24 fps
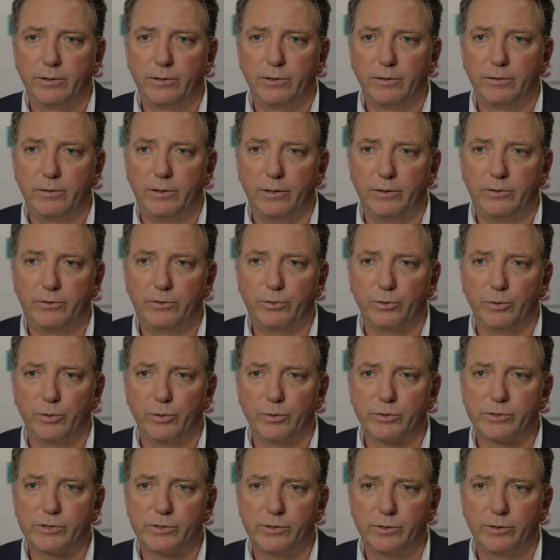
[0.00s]
the
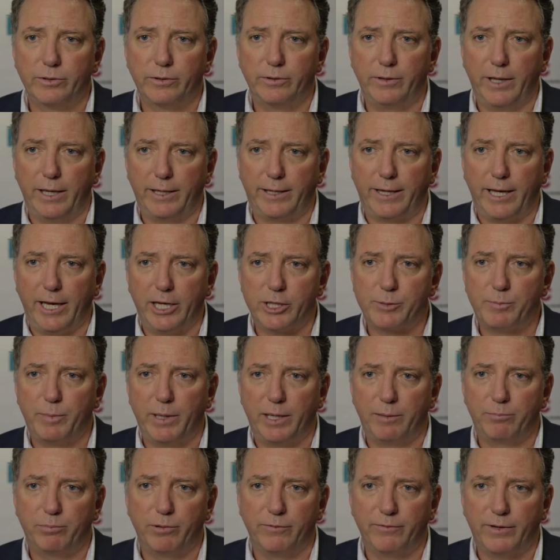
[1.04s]
tools that
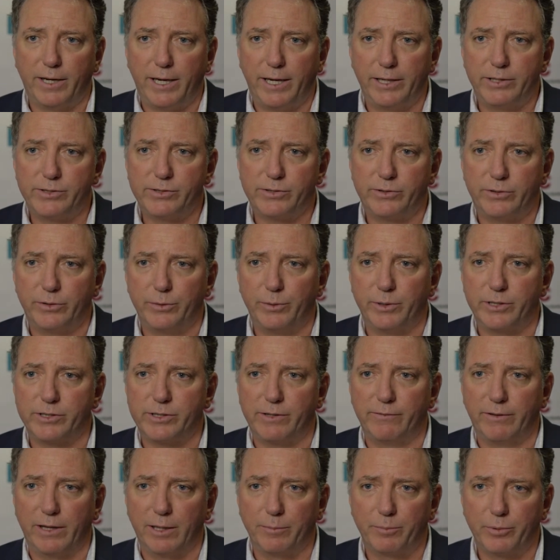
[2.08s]
Cashbet provides to its
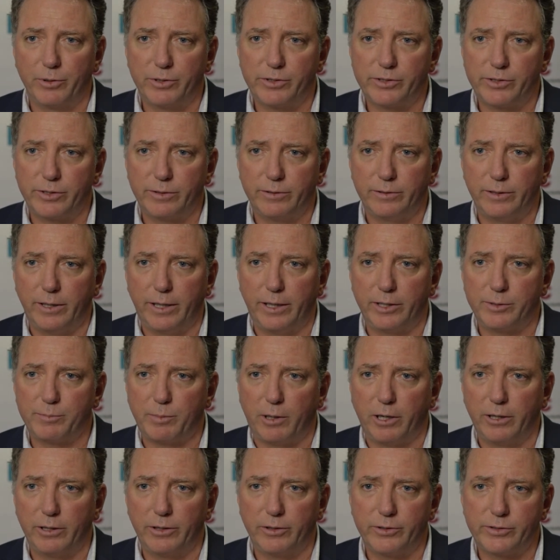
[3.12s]
developers and its
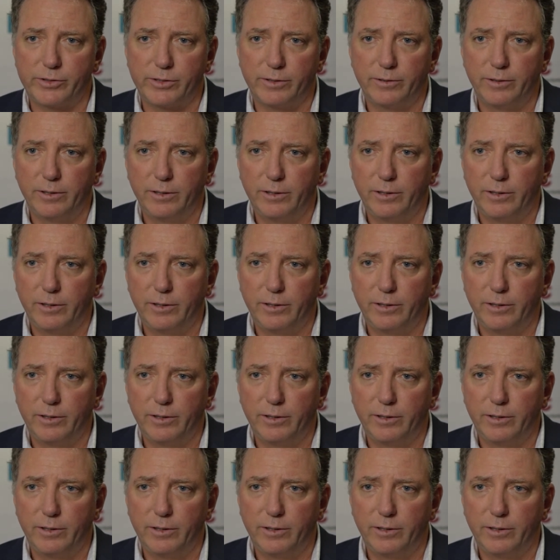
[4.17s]
partners